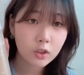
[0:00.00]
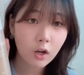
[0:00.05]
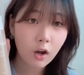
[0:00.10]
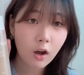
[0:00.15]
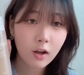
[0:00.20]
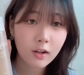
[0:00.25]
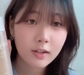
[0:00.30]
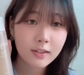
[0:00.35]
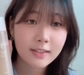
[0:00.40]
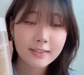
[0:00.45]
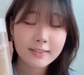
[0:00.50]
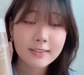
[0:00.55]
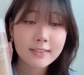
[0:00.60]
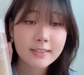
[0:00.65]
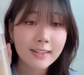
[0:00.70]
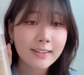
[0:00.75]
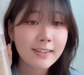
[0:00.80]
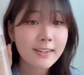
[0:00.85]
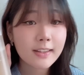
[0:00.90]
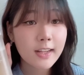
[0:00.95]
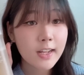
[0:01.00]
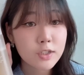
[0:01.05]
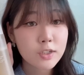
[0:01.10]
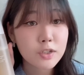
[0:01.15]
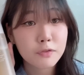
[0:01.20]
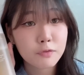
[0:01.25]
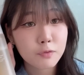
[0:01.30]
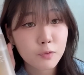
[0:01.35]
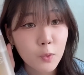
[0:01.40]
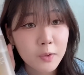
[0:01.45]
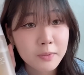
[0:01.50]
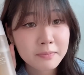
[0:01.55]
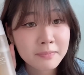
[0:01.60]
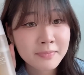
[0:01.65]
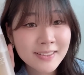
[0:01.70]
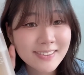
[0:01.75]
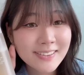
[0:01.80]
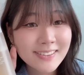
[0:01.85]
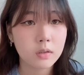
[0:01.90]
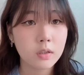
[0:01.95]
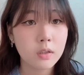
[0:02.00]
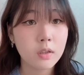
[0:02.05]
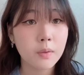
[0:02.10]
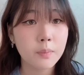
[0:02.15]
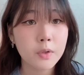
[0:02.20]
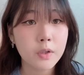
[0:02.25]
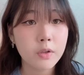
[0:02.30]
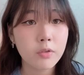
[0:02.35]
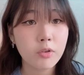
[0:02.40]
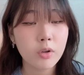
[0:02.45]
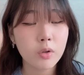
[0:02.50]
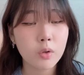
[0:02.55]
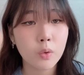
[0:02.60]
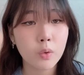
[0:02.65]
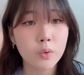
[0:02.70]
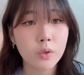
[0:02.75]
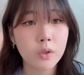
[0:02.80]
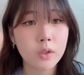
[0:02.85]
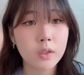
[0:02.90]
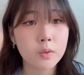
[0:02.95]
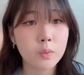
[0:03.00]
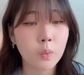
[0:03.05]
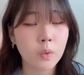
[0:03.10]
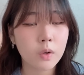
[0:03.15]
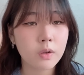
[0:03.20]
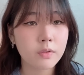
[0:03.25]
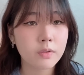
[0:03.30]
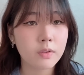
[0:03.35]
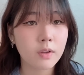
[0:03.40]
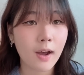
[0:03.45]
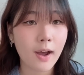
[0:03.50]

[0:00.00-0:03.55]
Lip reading: tall and skinny legend form. The number 3 toner is one of the